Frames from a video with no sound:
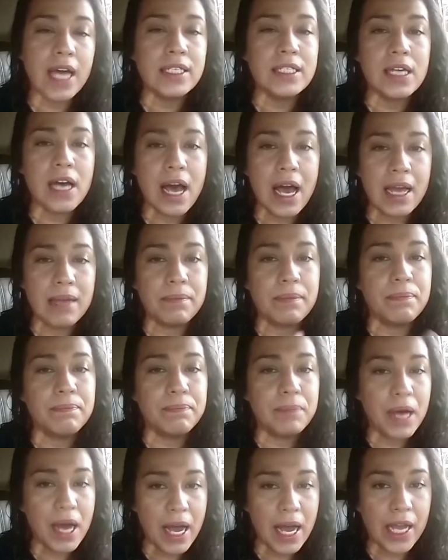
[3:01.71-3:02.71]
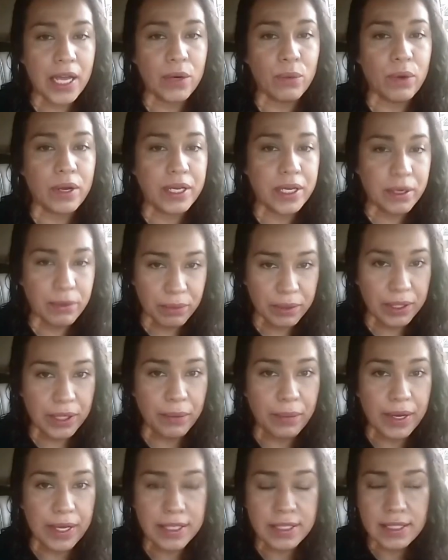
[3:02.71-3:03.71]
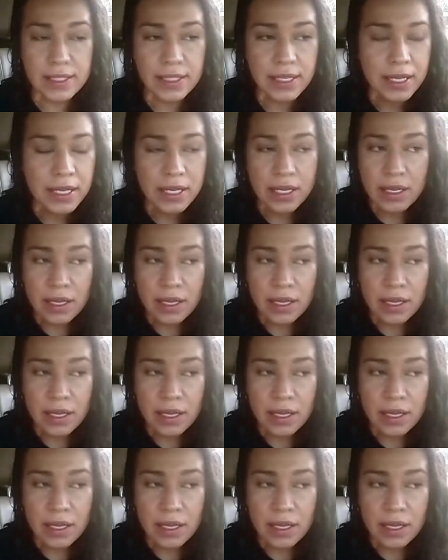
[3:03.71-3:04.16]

God to hide behind what he really was.